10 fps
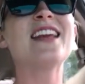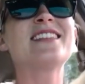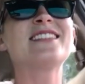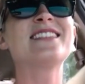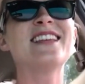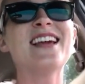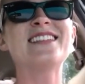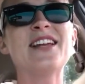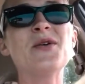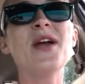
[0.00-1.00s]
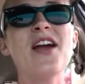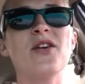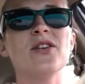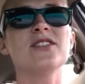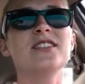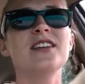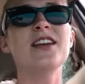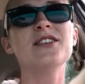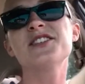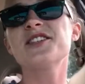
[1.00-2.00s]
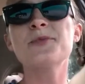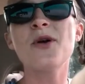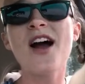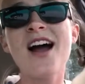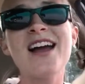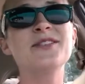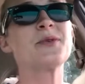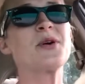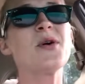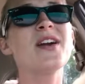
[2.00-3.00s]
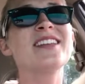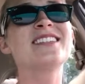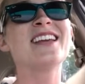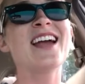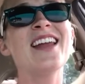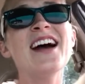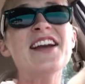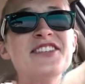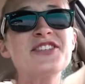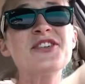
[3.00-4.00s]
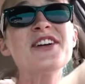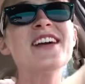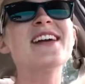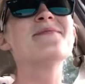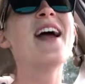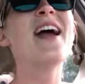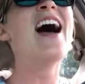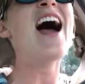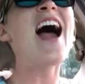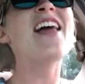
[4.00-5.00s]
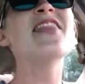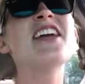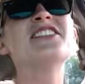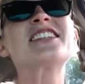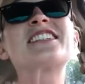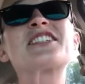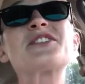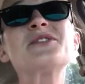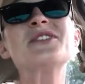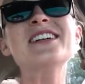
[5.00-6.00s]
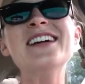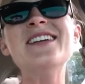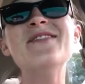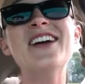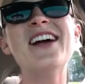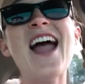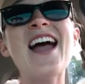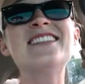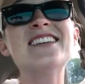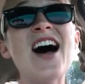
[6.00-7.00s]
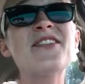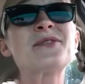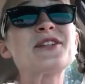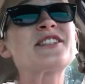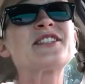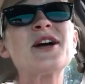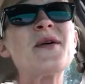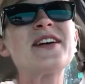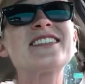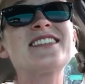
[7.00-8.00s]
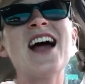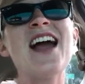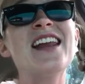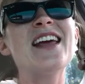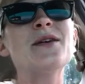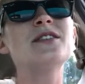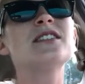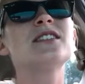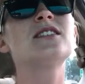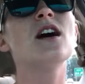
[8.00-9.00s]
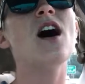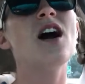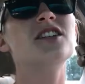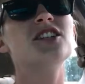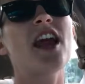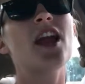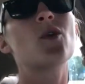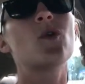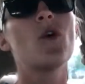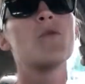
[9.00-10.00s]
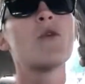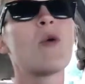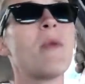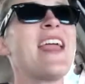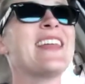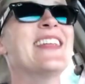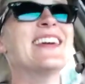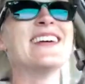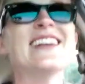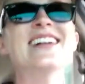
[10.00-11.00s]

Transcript: I said, "Okay, girls, here's a surprise. We're going to get ice cream." And they just screamed their heads off. We're so excited. It was such a cool moment.